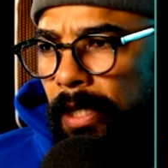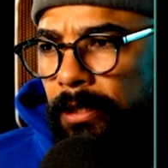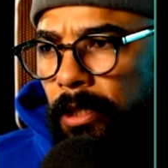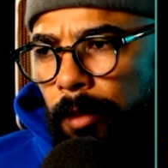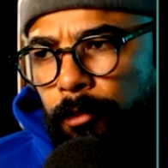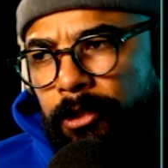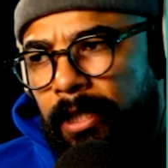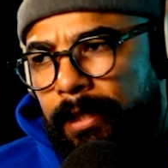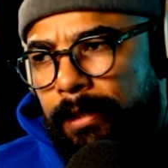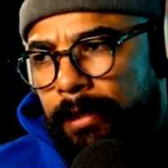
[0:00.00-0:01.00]
Club was
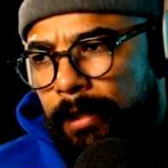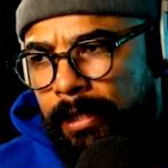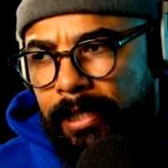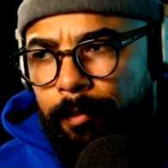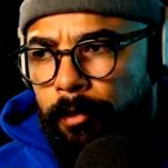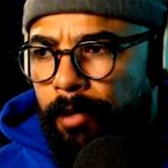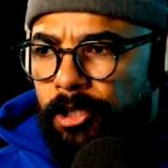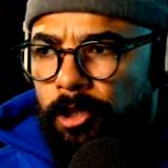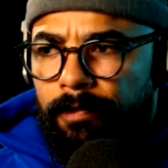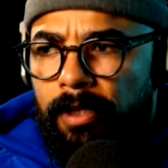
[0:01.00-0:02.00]
not the
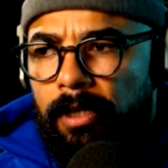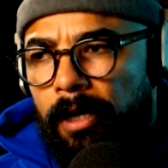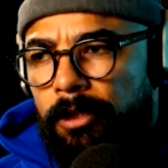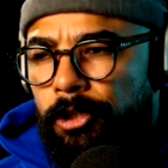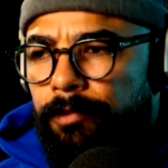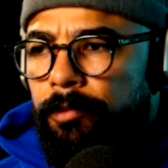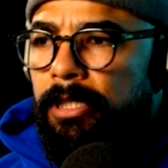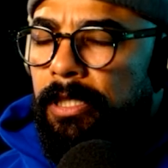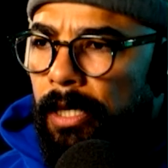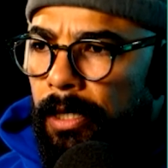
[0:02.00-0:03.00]
separation of theology from
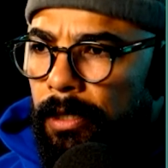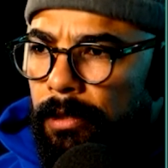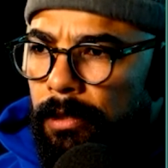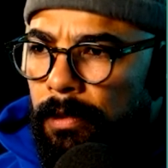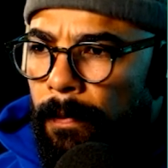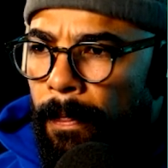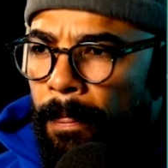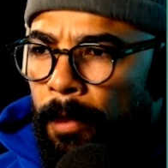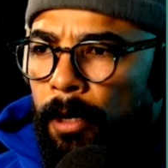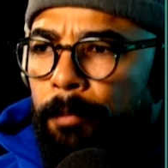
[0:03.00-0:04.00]
science,
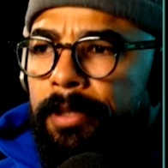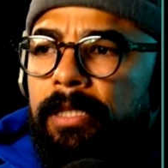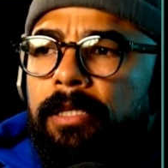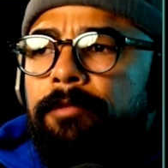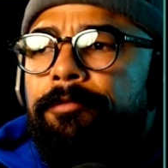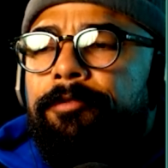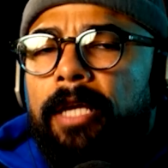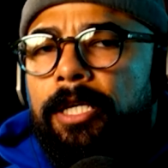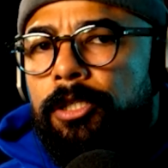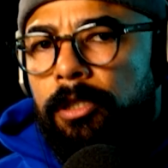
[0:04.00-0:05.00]
but the
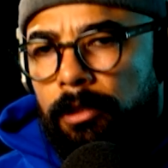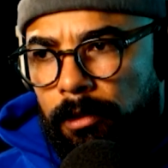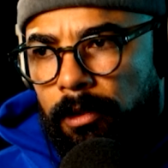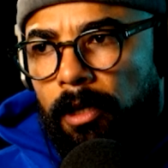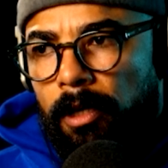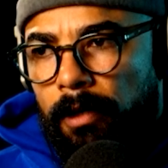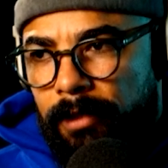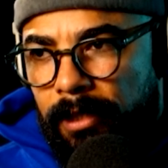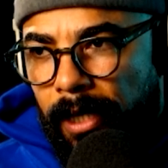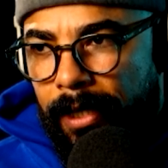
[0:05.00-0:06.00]
conflation of
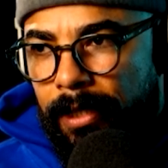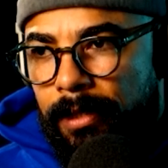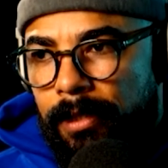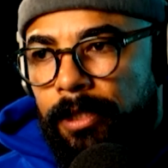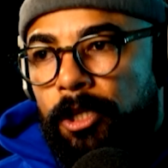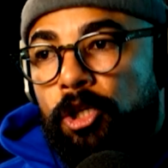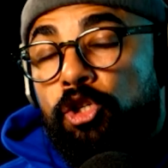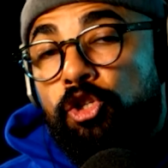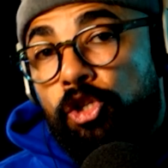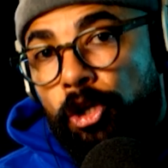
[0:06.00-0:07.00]
science,
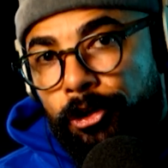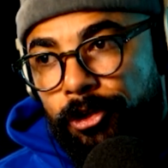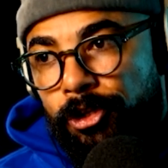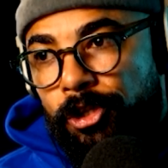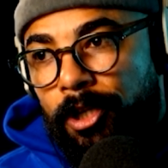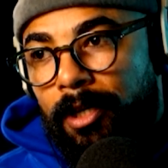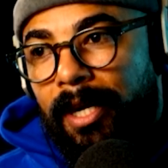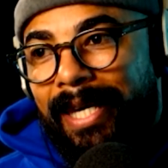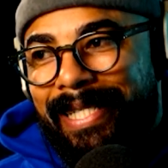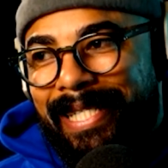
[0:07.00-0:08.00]
church,
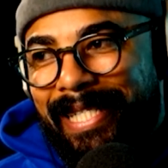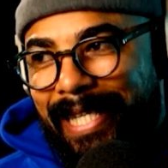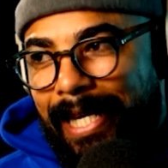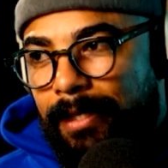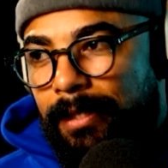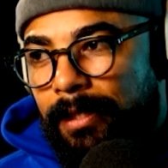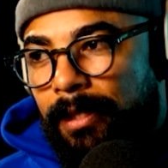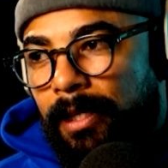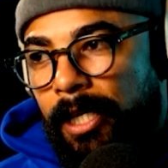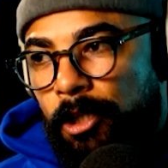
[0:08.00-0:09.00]
and state
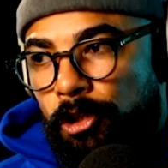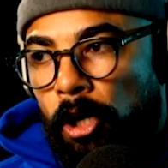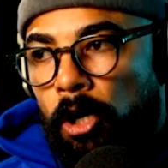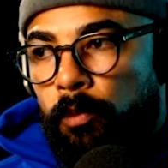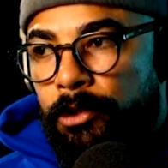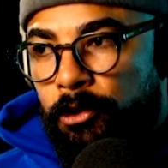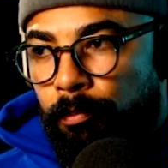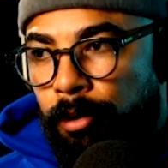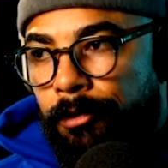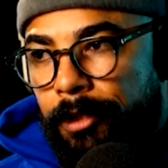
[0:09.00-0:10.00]
in Darwin's
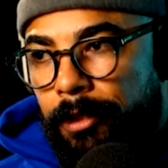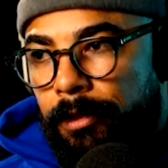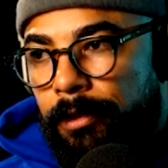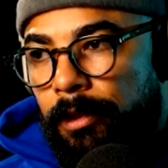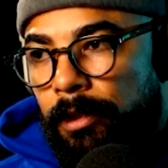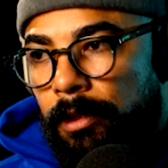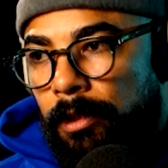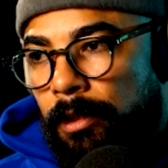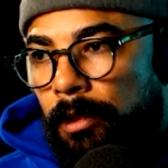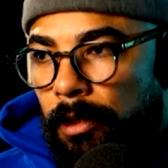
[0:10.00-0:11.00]
burial
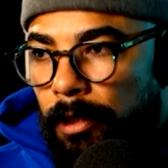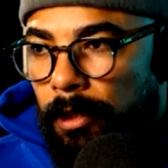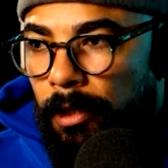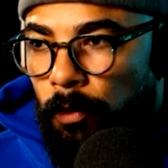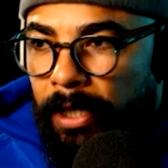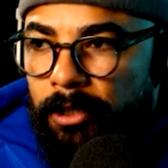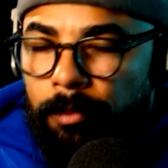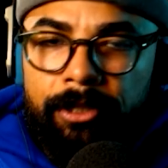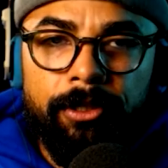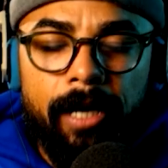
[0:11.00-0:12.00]
in
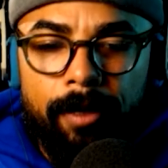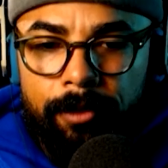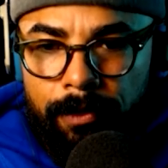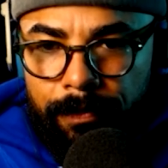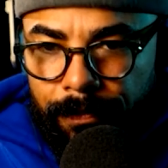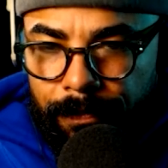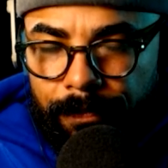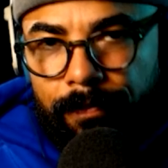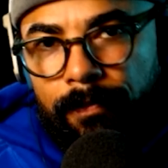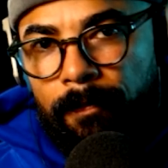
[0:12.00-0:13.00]
Westminster Abbey."
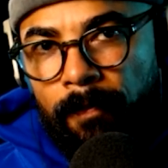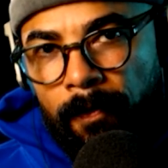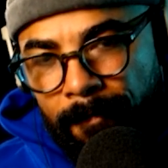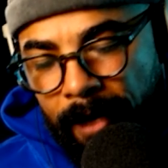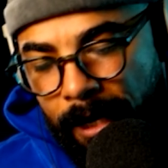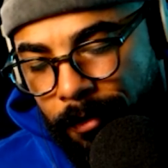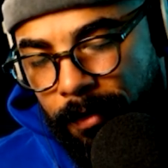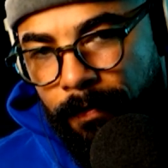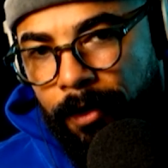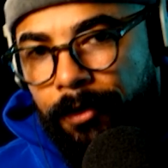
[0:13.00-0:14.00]
Very,
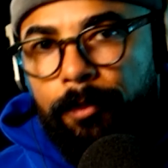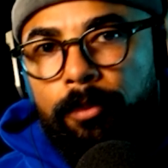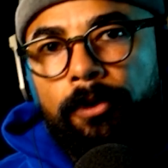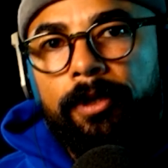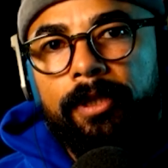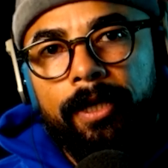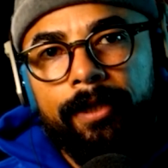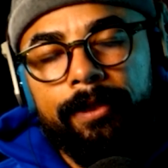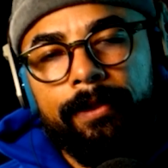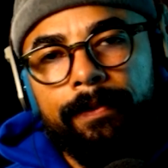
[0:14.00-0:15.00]
very important, guys.